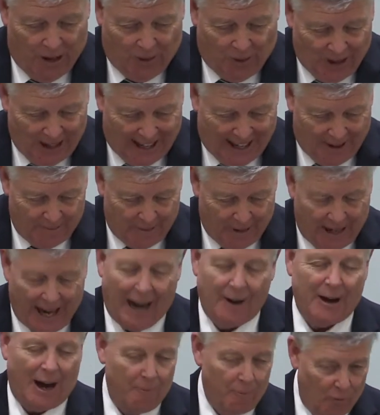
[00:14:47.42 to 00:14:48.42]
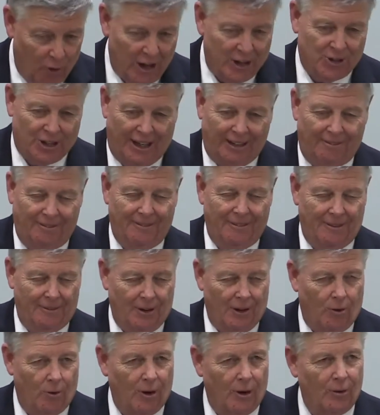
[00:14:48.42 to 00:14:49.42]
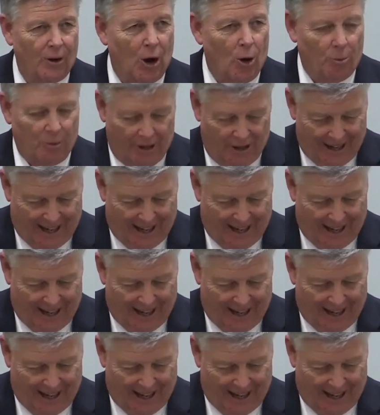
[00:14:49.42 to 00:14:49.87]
will happen. And I'm wishing. I hope it'll